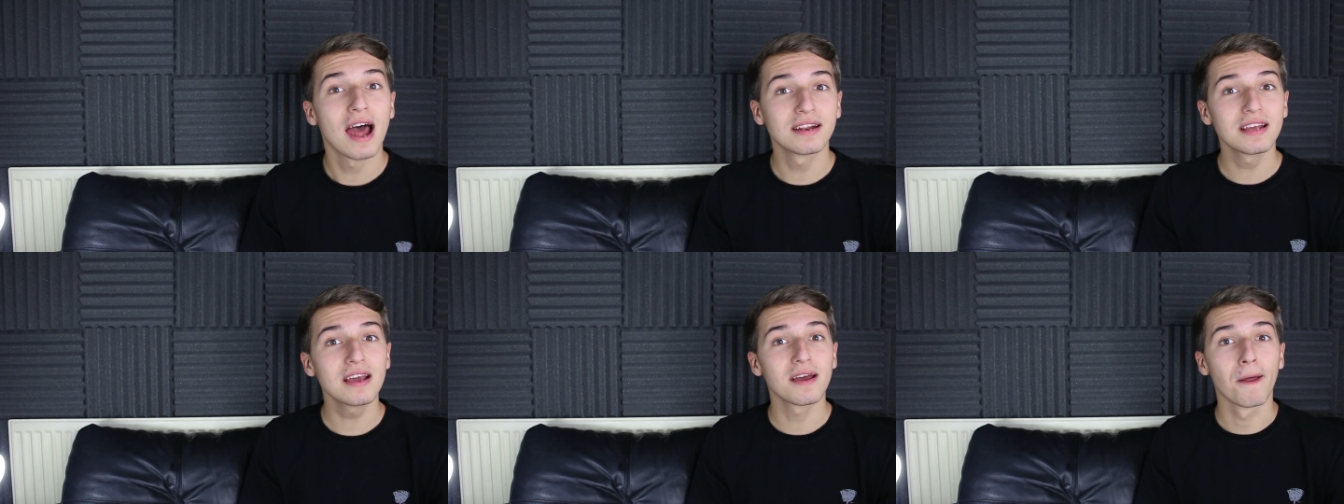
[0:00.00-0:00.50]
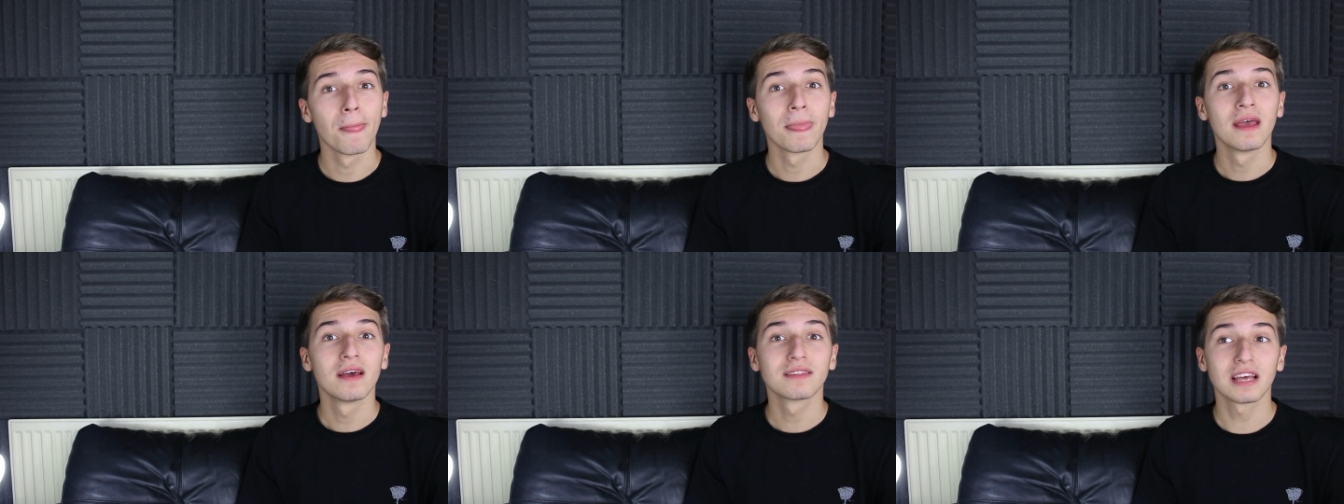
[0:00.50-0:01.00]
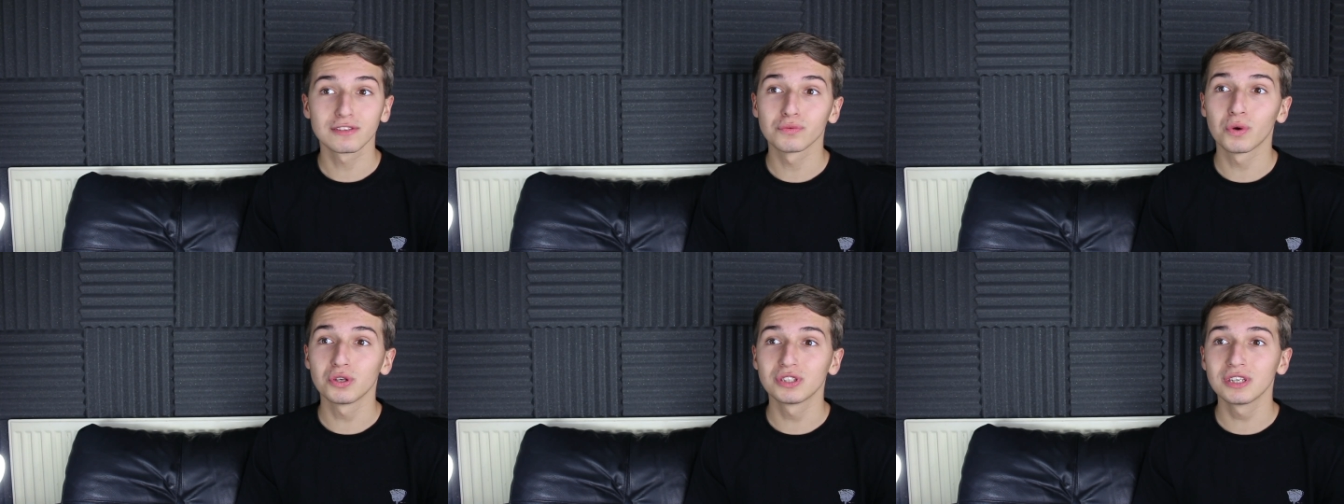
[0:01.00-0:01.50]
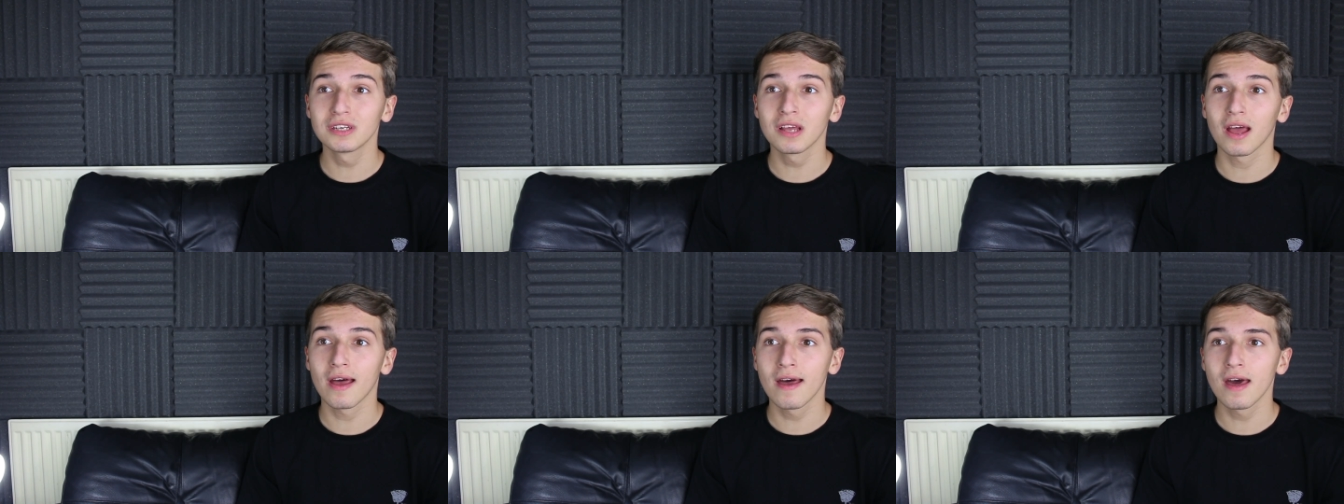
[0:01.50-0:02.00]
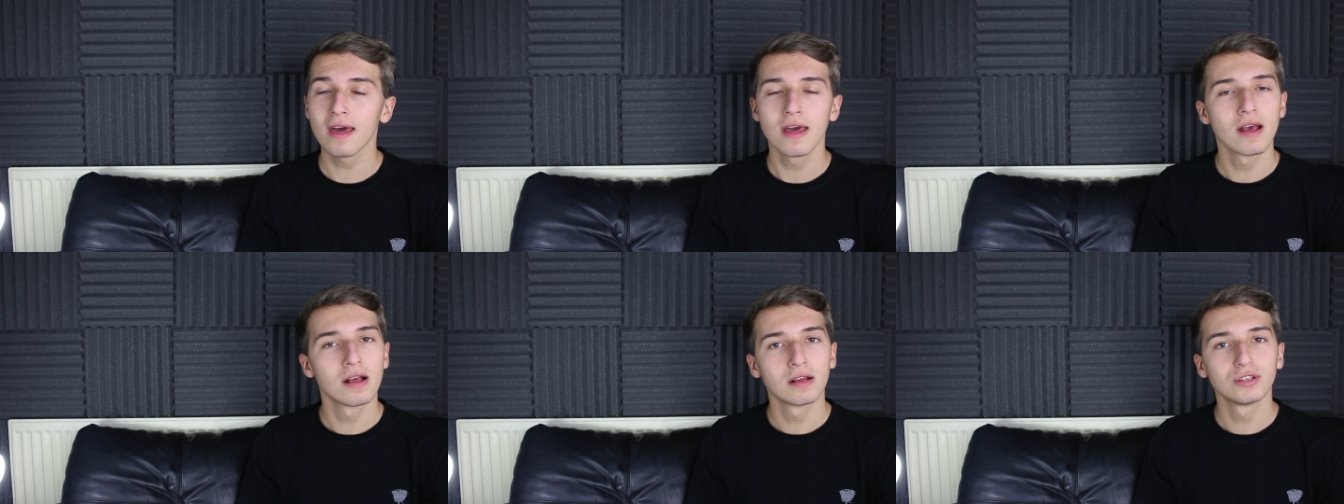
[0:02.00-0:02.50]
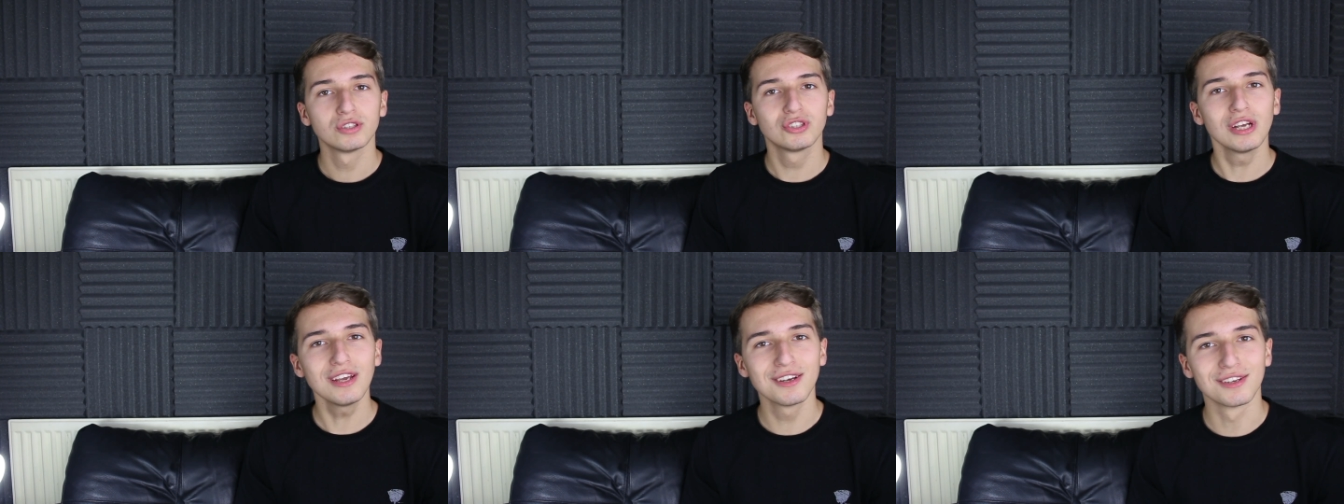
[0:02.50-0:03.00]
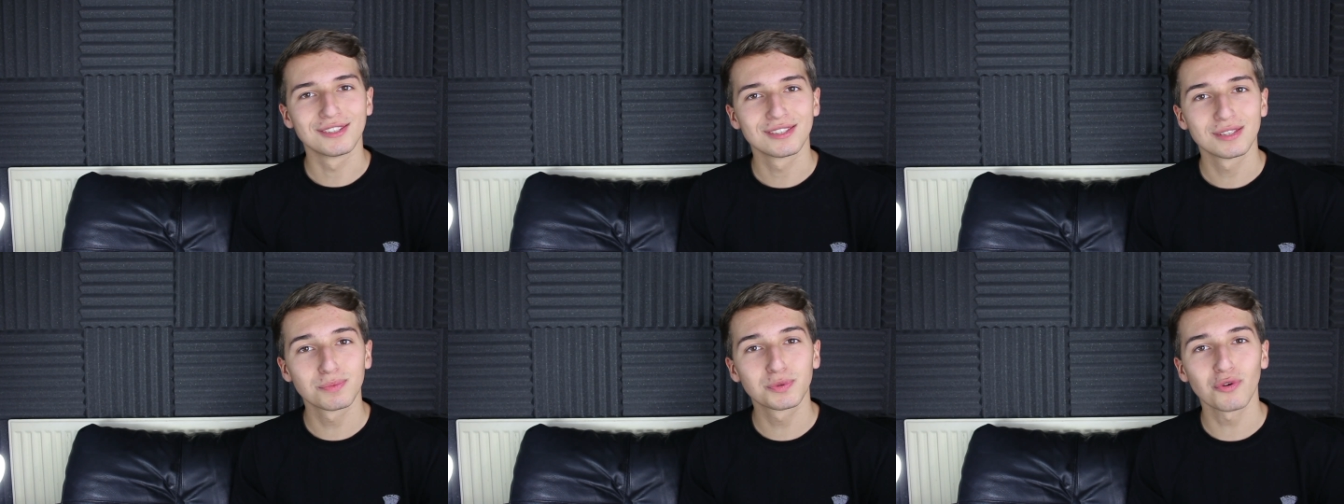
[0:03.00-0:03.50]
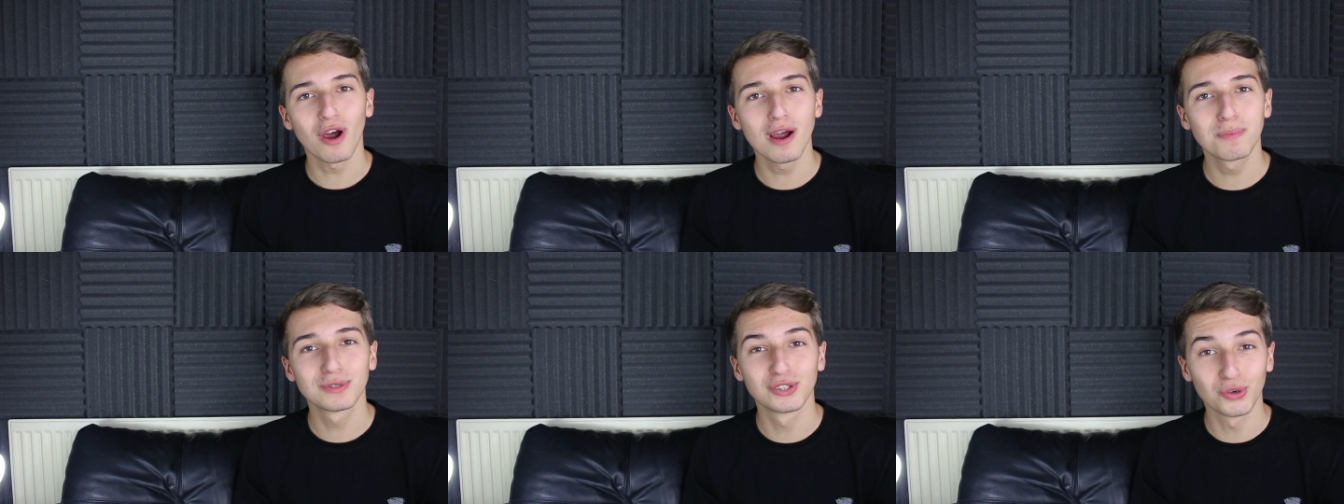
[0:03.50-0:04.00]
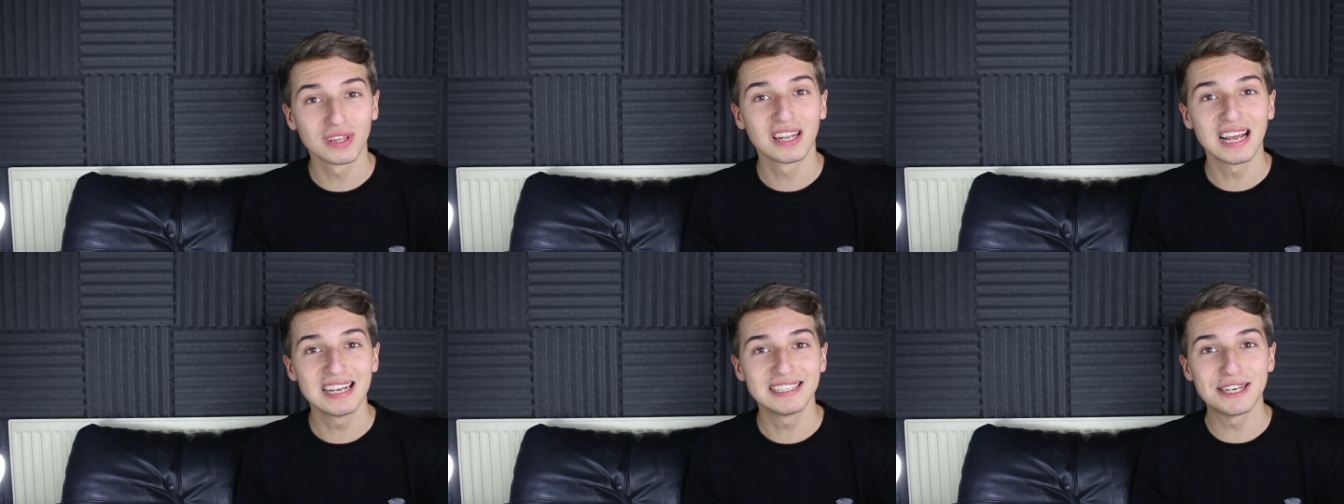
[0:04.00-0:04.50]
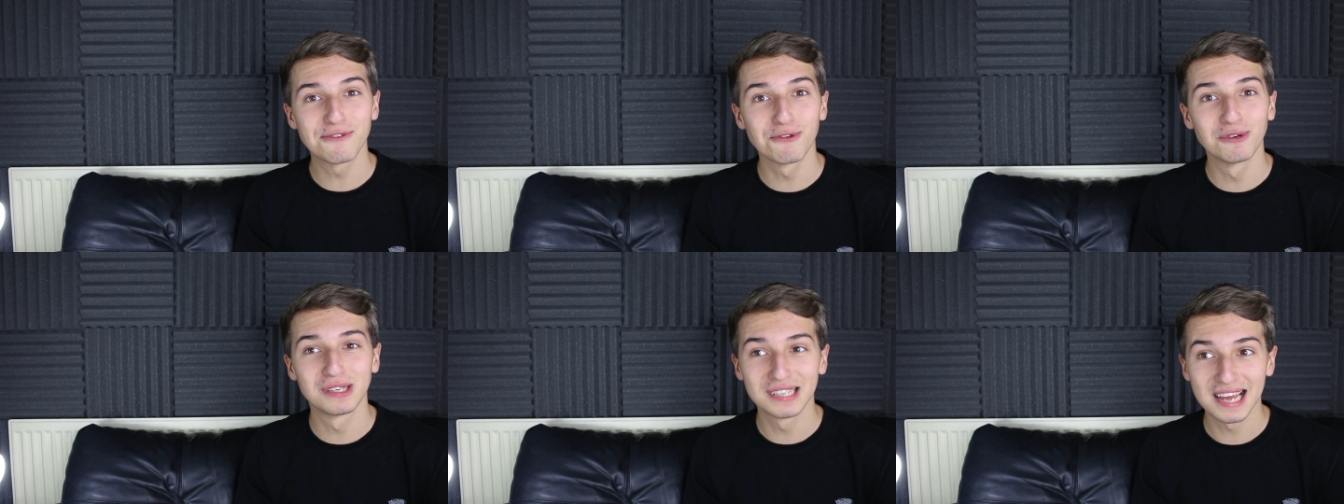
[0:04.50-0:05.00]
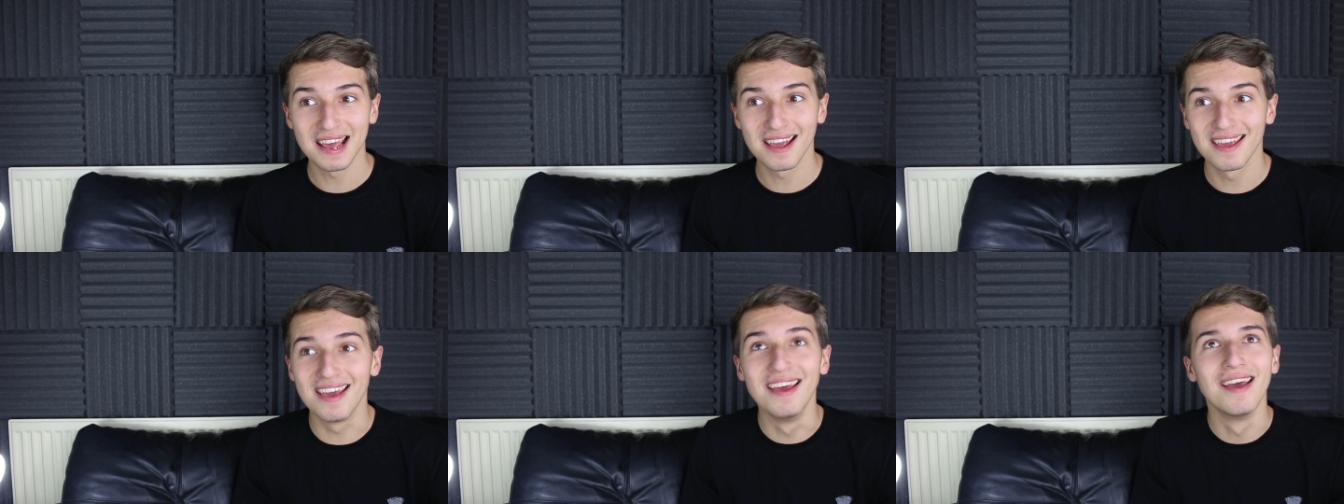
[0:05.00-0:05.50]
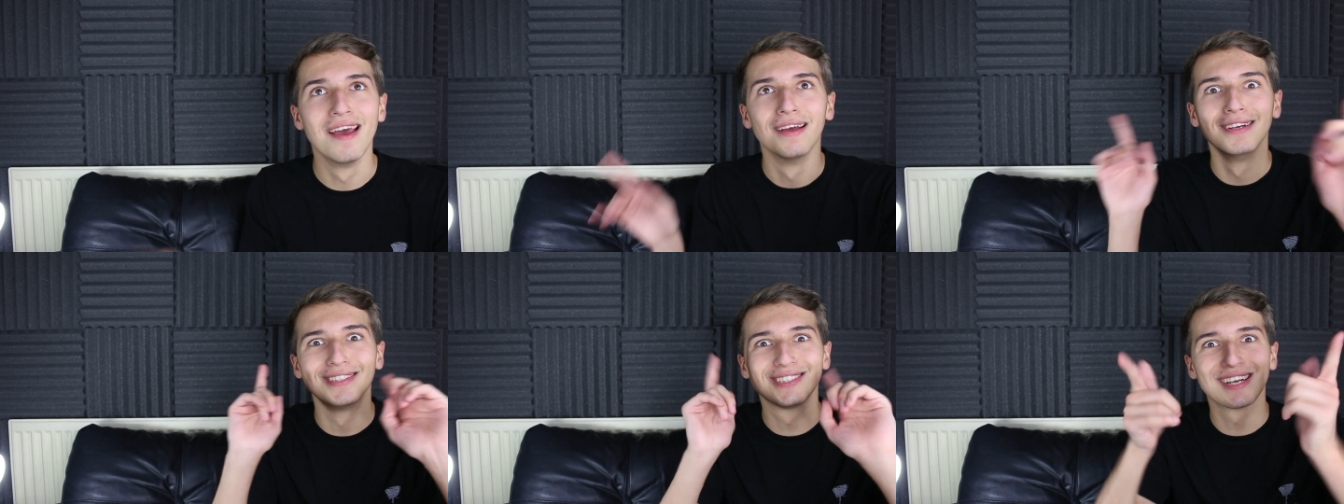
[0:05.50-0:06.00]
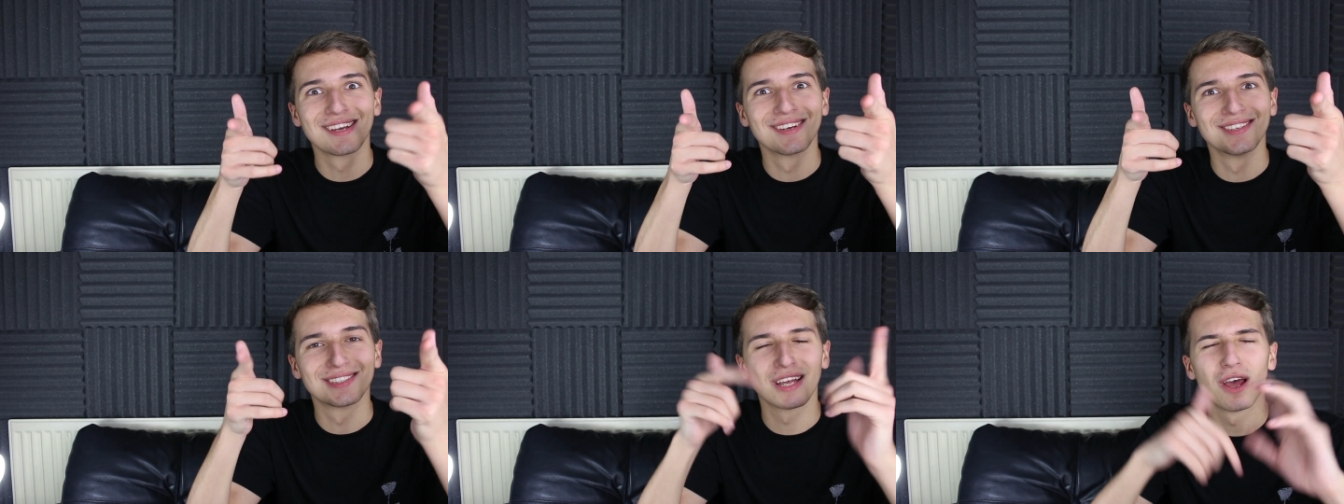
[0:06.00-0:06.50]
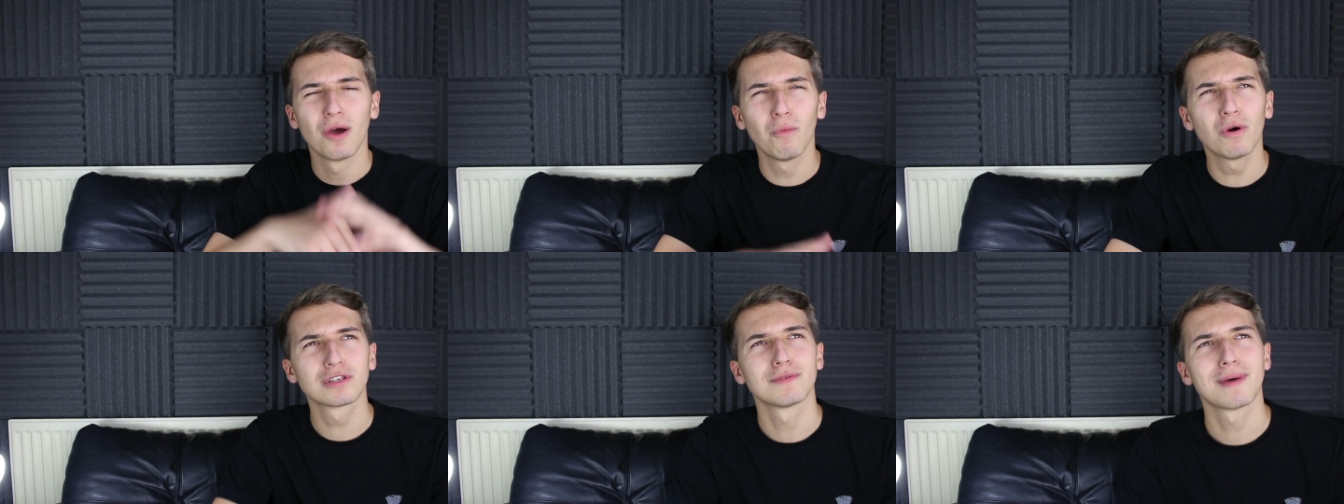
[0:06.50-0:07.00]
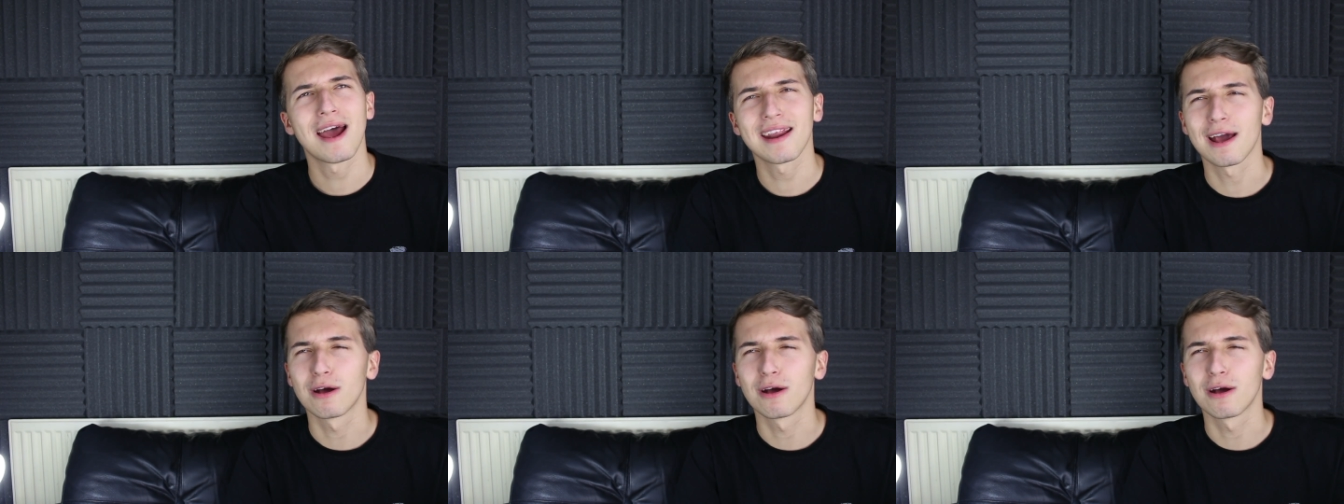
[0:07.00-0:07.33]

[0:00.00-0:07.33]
And yeah, thanks for watching. Uh, Cheers! Subscribe to join the lazy crew today. Cheers. What a bad